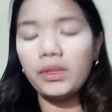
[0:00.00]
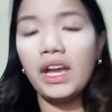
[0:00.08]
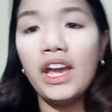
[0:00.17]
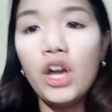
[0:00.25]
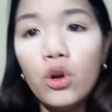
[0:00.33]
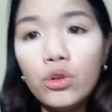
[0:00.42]

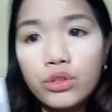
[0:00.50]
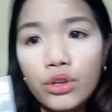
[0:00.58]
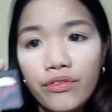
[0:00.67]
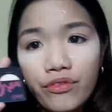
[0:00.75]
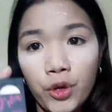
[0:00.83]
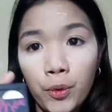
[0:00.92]
I also
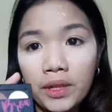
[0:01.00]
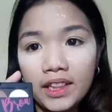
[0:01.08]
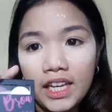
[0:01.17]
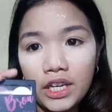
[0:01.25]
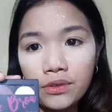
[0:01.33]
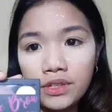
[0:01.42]

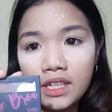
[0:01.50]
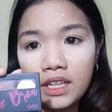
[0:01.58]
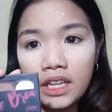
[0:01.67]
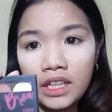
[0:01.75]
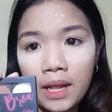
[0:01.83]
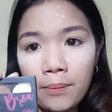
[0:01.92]
frequently use the
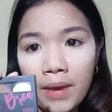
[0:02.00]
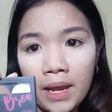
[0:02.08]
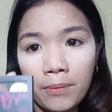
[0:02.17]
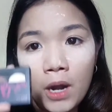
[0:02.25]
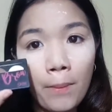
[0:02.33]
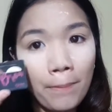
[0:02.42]
Detail Make
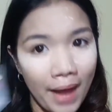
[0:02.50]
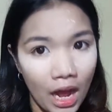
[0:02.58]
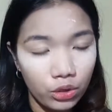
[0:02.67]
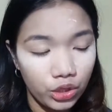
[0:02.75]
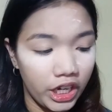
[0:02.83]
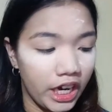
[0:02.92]
Brow
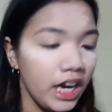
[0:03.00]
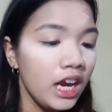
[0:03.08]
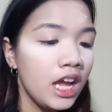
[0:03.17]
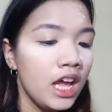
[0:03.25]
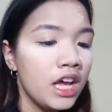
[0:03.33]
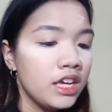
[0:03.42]
powder.
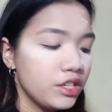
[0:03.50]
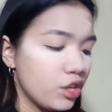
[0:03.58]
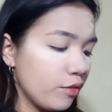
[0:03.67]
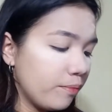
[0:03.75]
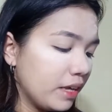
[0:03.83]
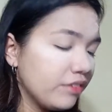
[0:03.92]

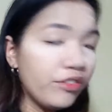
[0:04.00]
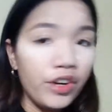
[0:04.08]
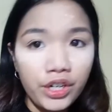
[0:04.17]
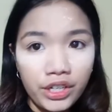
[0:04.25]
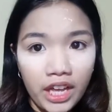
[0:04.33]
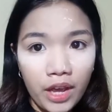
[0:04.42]
So, but for
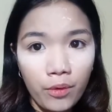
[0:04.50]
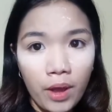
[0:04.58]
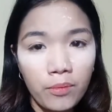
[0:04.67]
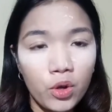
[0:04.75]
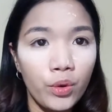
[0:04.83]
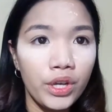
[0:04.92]
today,
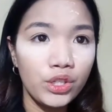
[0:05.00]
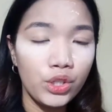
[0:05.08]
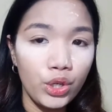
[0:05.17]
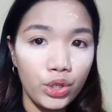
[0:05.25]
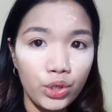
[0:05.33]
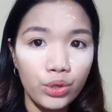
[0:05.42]
I'm going to
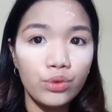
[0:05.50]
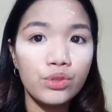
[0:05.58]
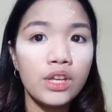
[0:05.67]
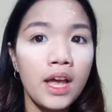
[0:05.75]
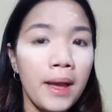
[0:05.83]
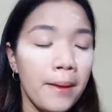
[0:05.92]

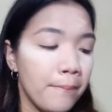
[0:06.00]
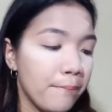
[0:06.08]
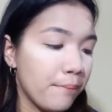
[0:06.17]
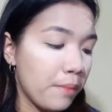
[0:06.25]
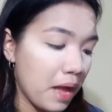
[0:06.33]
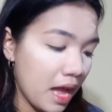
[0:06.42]
use
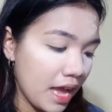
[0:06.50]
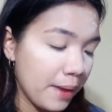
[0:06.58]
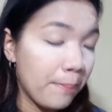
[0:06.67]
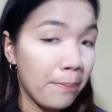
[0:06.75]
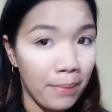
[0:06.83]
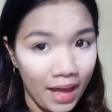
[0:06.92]
my
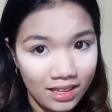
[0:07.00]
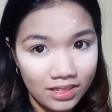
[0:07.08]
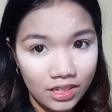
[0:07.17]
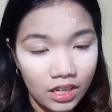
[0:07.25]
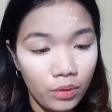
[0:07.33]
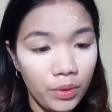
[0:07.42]

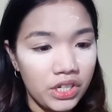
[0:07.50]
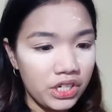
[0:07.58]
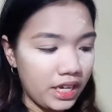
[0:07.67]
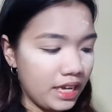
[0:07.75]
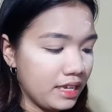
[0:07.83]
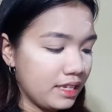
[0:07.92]
pencil, which
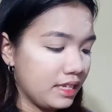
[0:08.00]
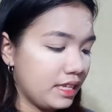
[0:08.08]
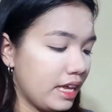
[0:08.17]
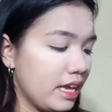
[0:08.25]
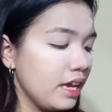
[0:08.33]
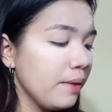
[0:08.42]
is
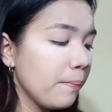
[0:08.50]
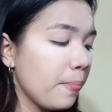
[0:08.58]
the